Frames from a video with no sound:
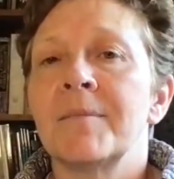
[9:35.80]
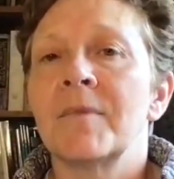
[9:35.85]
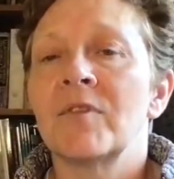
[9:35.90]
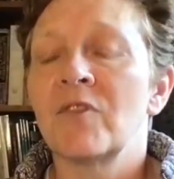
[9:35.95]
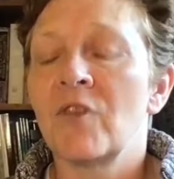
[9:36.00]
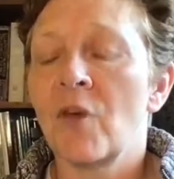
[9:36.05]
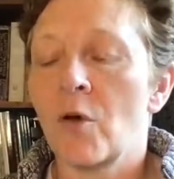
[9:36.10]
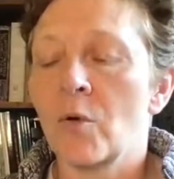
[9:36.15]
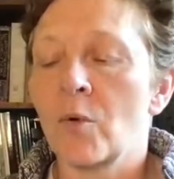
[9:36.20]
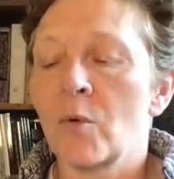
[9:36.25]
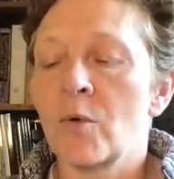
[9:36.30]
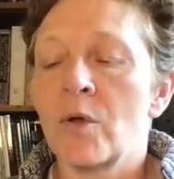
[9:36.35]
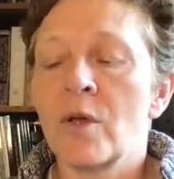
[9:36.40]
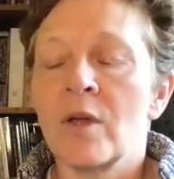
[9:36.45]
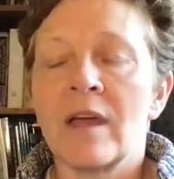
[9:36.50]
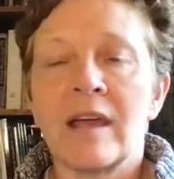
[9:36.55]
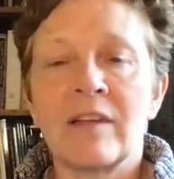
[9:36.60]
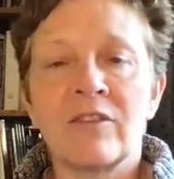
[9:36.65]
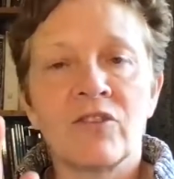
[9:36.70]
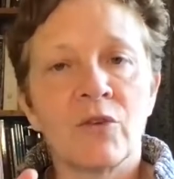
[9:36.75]
So
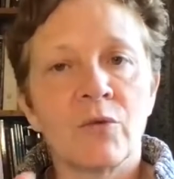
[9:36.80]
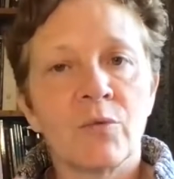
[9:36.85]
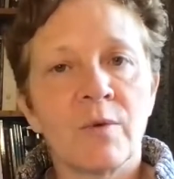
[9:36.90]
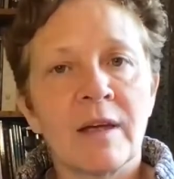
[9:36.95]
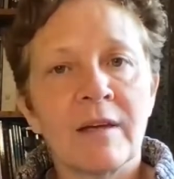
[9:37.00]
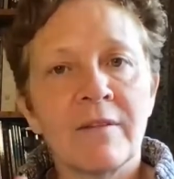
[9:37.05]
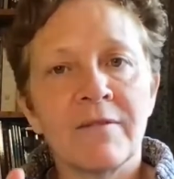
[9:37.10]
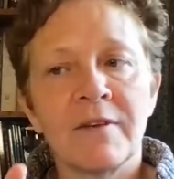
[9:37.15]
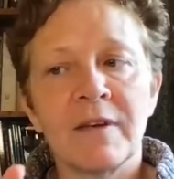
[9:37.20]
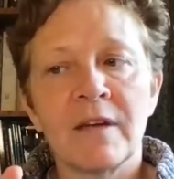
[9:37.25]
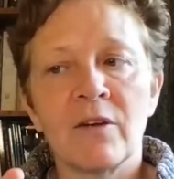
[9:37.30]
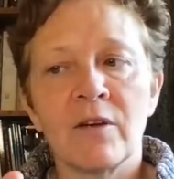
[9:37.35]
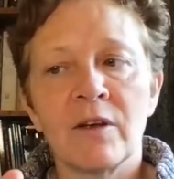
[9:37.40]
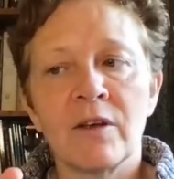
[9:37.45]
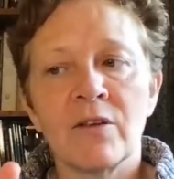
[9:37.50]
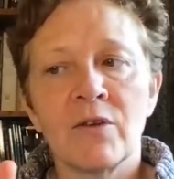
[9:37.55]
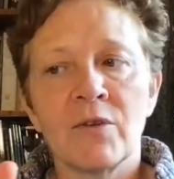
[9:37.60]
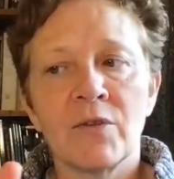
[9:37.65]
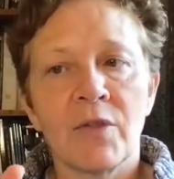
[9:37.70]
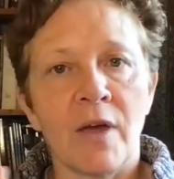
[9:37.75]
it's your ring finger
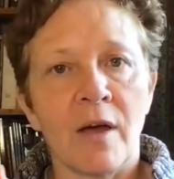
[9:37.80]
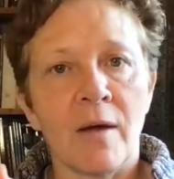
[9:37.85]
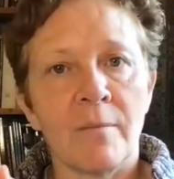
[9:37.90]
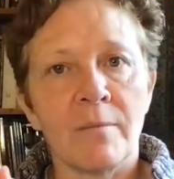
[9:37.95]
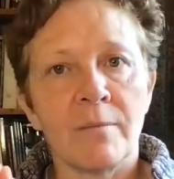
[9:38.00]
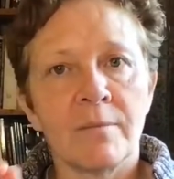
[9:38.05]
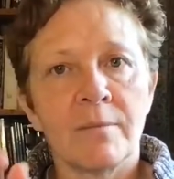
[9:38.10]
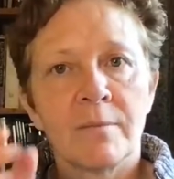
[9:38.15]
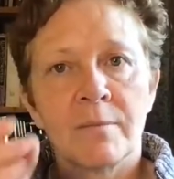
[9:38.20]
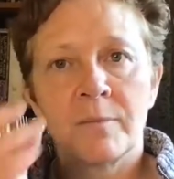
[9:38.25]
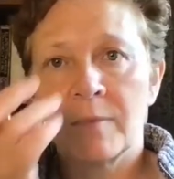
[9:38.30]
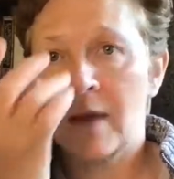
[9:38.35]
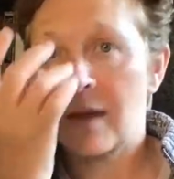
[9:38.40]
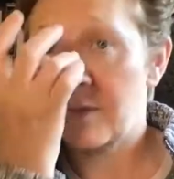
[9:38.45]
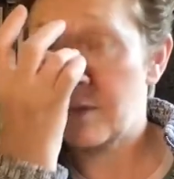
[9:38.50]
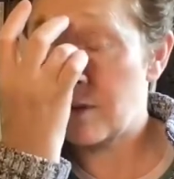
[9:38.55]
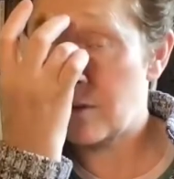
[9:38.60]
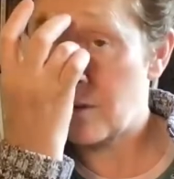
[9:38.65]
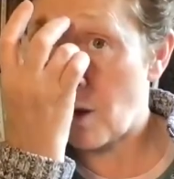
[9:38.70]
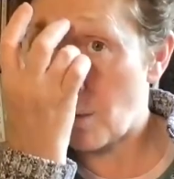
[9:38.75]
and your thumb
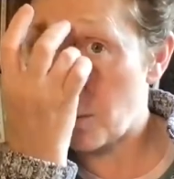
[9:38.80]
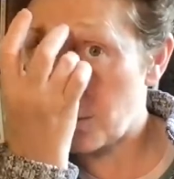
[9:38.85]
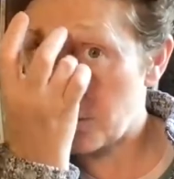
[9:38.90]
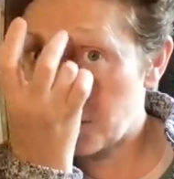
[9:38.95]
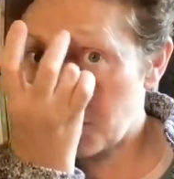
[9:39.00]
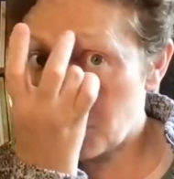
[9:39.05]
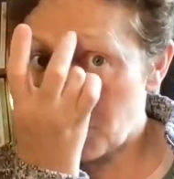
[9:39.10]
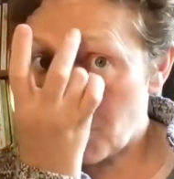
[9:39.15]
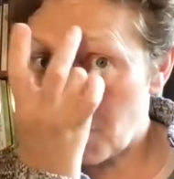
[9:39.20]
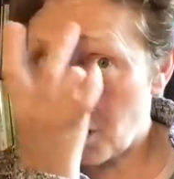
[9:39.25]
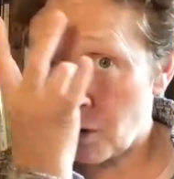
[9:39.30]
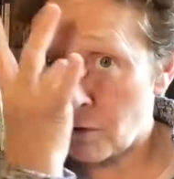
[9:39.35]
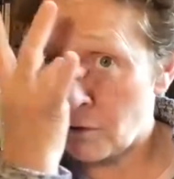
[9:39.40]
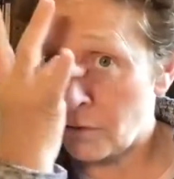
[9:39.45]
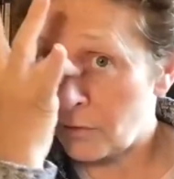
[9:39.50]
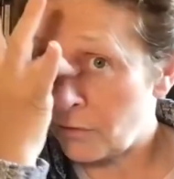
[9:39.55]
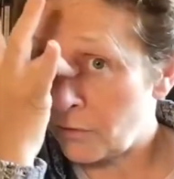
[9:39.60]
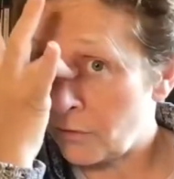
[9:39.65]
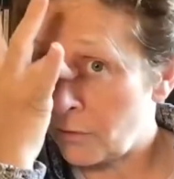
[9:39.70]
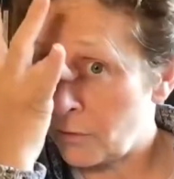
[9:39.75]
at the top of your
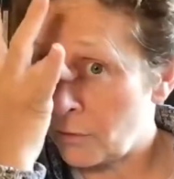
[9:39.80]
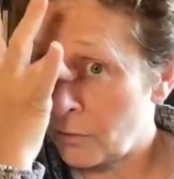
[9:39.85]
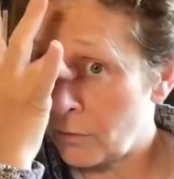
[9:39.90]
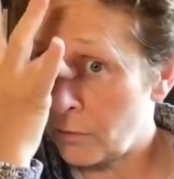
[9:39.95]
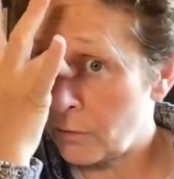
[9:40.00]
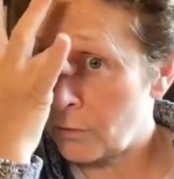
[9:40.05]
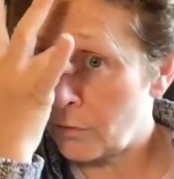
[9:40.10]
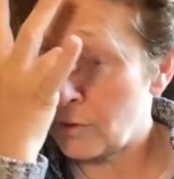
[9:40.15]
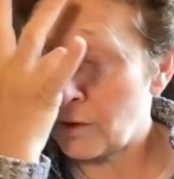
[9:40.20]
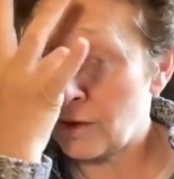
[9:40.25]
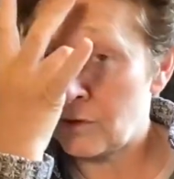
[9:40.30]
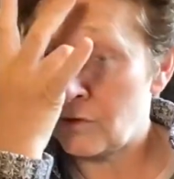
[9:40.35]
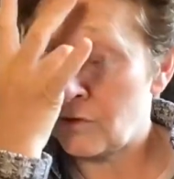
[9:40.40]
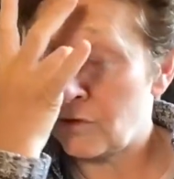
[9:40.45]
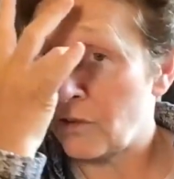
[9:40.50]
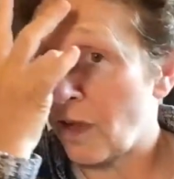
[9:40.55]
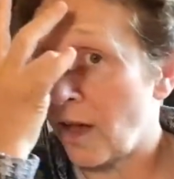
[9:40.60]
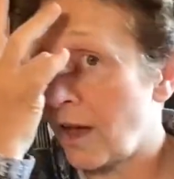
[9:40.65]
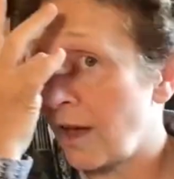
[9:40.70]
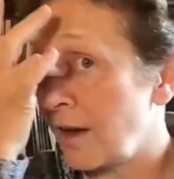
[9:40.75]
nose, each
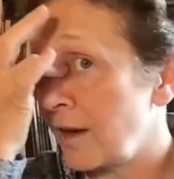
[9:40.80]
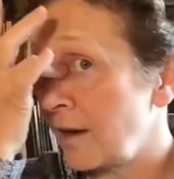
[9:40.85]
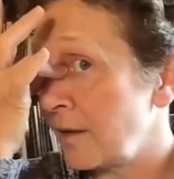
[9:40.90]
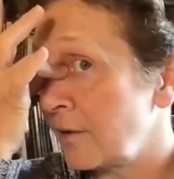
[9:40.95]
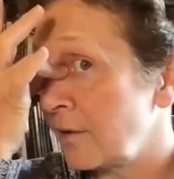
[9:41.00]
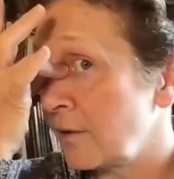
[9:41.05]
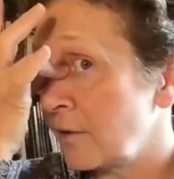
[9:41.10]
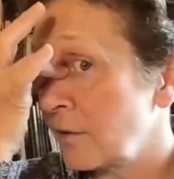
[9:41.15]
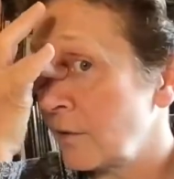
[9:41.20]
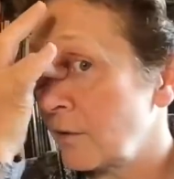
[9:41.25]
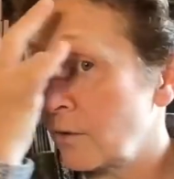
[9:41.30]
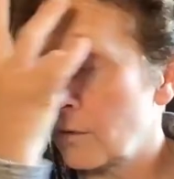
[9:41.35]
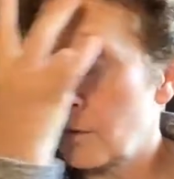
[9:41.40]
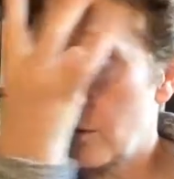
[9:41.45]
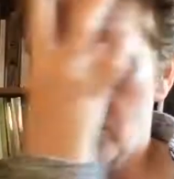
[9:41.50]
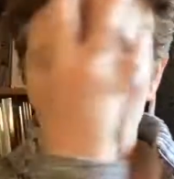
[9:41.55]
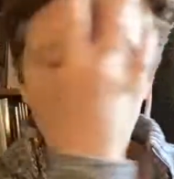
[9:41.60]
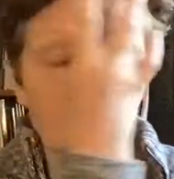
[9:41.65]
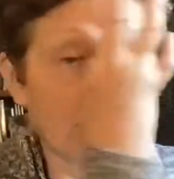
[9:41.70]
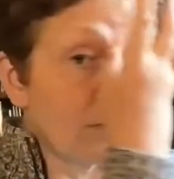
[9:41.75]
side,
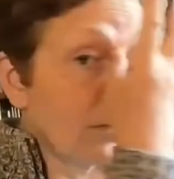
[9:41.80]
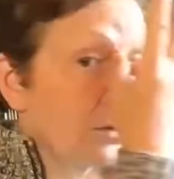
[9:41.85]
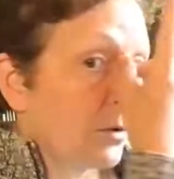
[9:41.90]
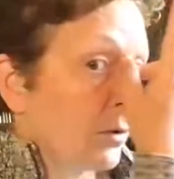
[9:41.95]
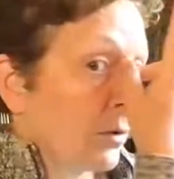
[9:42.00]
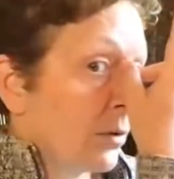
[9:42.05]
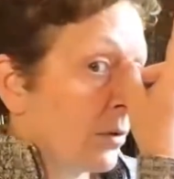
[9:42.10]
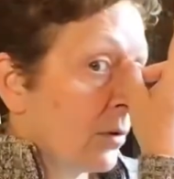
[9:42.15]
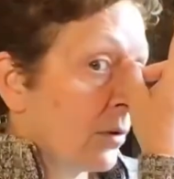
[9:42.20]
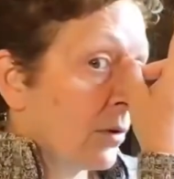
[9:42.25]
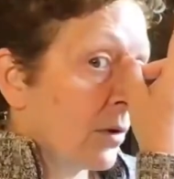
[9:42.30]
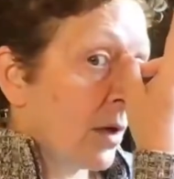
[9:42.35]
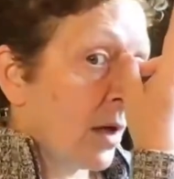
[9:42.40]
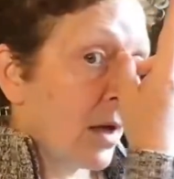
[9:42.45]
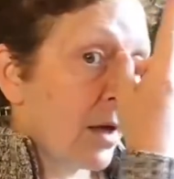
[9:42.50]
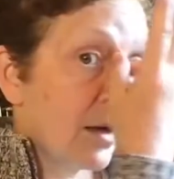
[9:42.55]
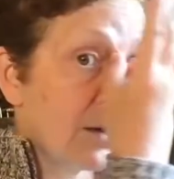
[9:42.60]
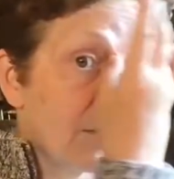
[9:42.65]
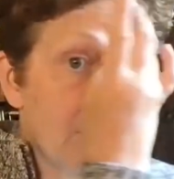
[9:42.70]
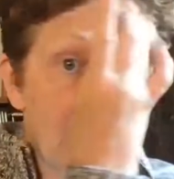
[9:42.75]

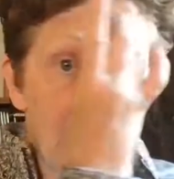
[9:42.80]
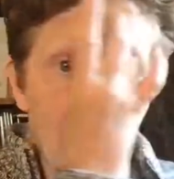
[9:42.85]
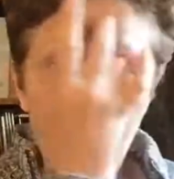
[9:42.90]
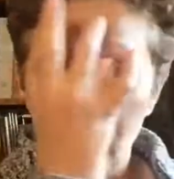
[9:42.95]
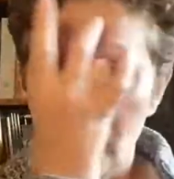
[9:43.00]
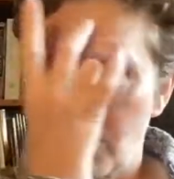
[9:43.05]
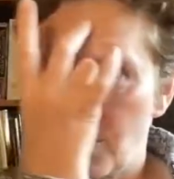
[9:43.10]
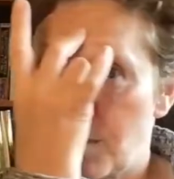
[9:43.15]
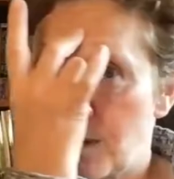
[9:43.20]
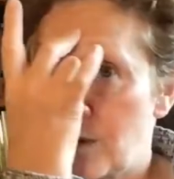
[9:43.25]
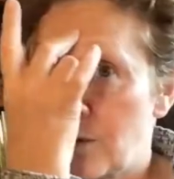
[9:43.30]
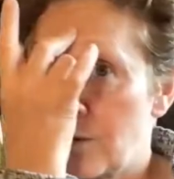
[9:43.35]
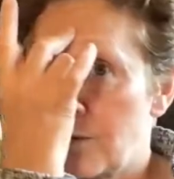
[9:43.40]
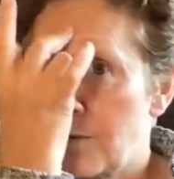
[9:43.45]
and your middle